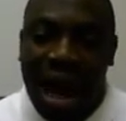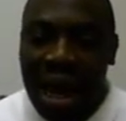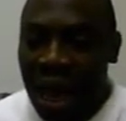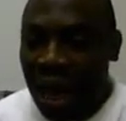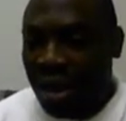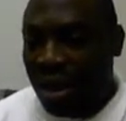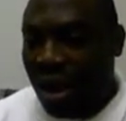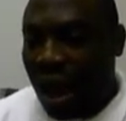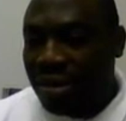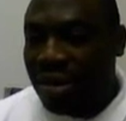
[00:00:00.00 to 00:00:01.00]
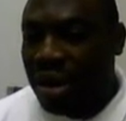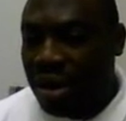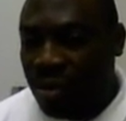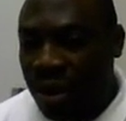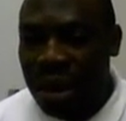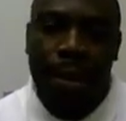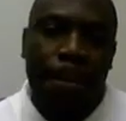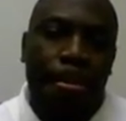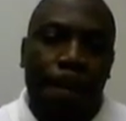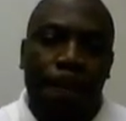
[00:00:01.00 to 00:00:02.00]
unlike attaining quickly.
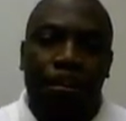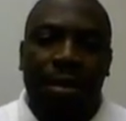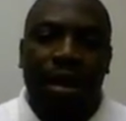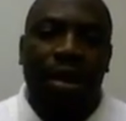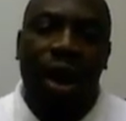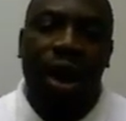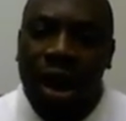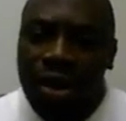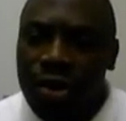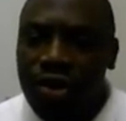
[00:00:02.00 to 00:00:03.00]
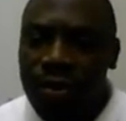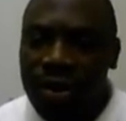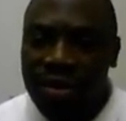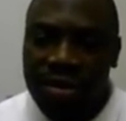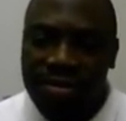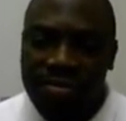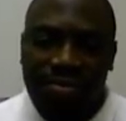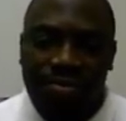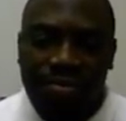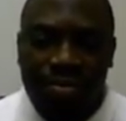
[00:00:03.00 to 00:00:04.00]
So how do you do it?
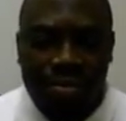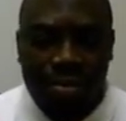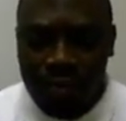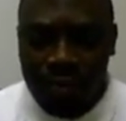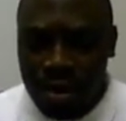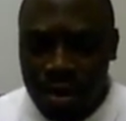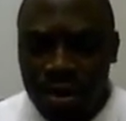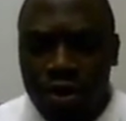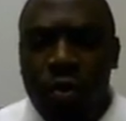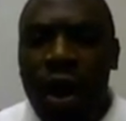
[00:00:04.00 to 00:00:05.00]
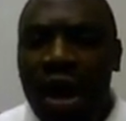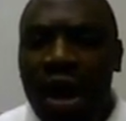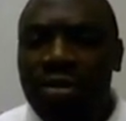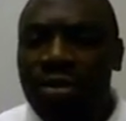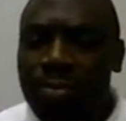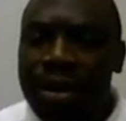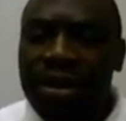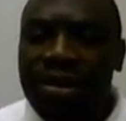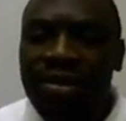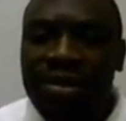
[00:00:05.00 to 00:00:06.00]
You want to
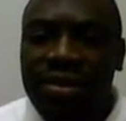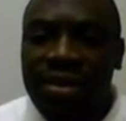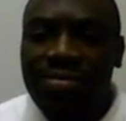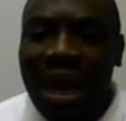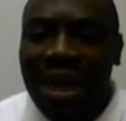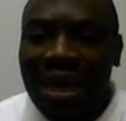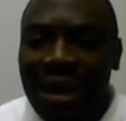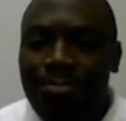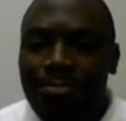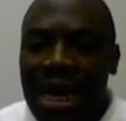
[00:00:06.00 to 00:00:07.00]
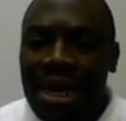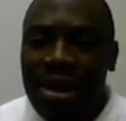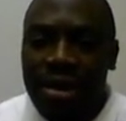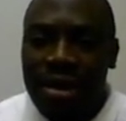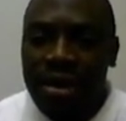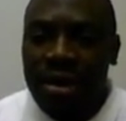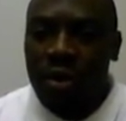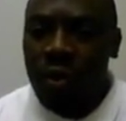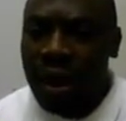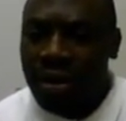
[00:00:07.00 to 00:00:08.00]
build a system that can make
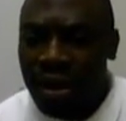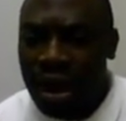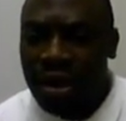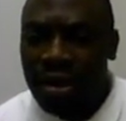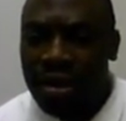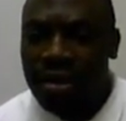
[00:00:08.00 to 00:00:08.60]
$1.